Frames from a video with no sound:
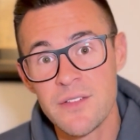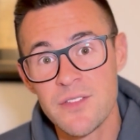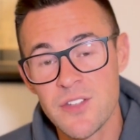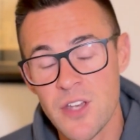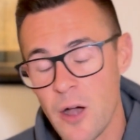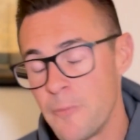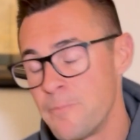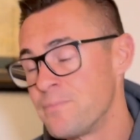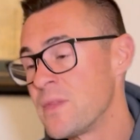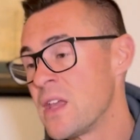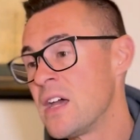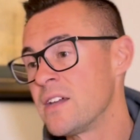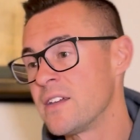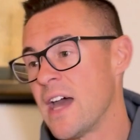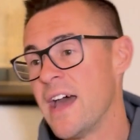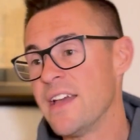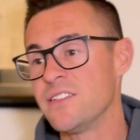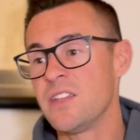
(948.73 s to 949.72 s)
So,
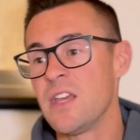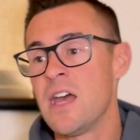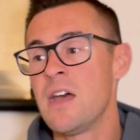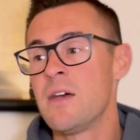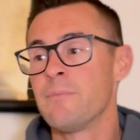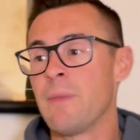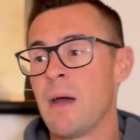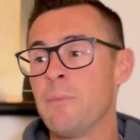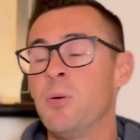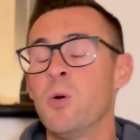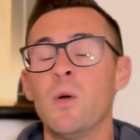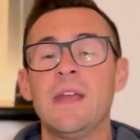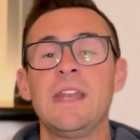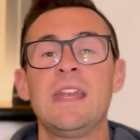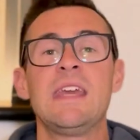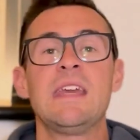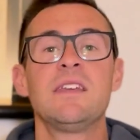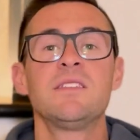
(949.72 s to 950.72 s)
guys, my
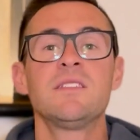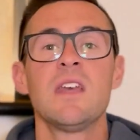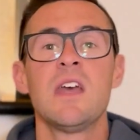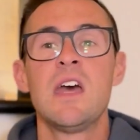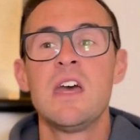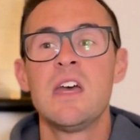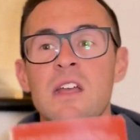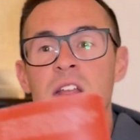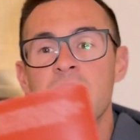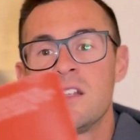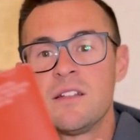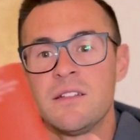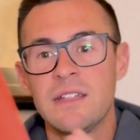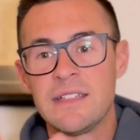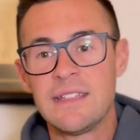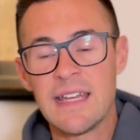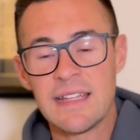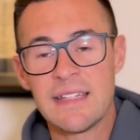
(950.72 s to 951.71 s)
point is
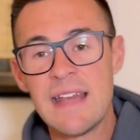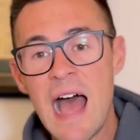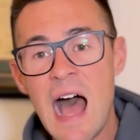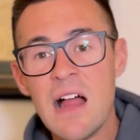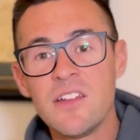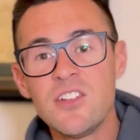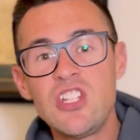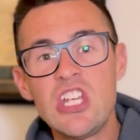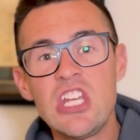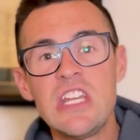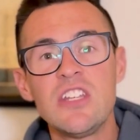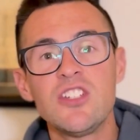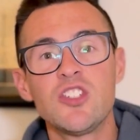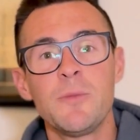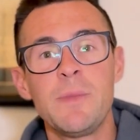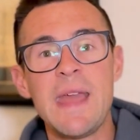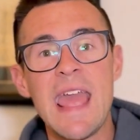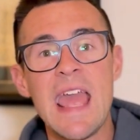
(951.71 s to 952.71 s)
the technology
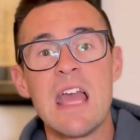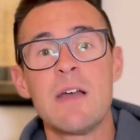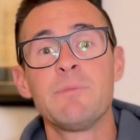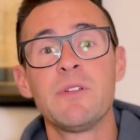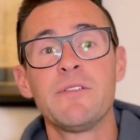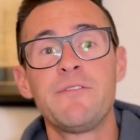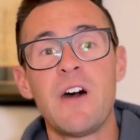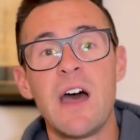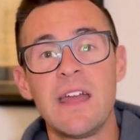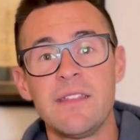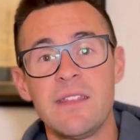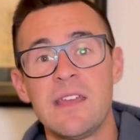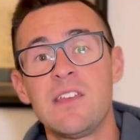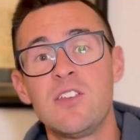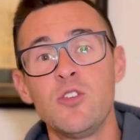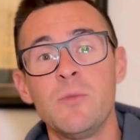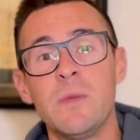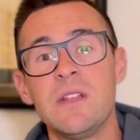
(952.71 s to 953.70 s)
should be amplifying the
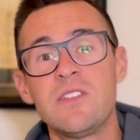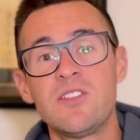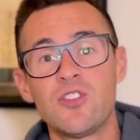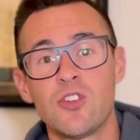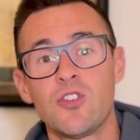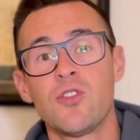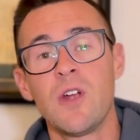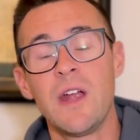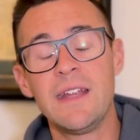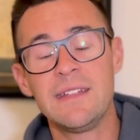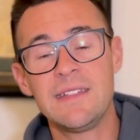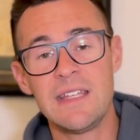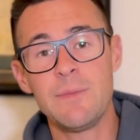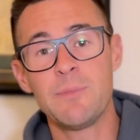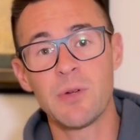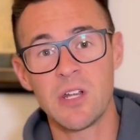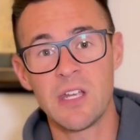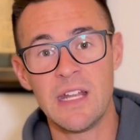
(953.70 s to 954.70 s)
humans to create
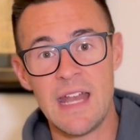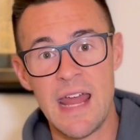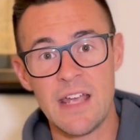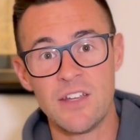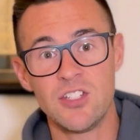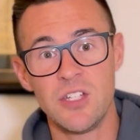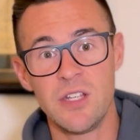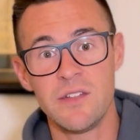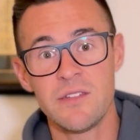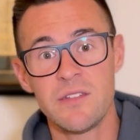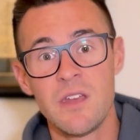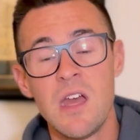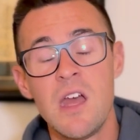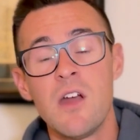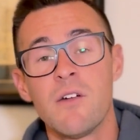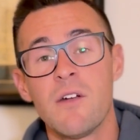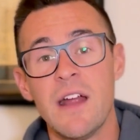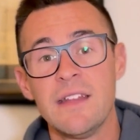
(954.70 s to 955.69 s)
deeper connections,
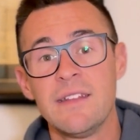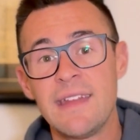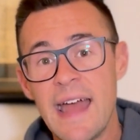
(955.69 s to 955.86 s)
right?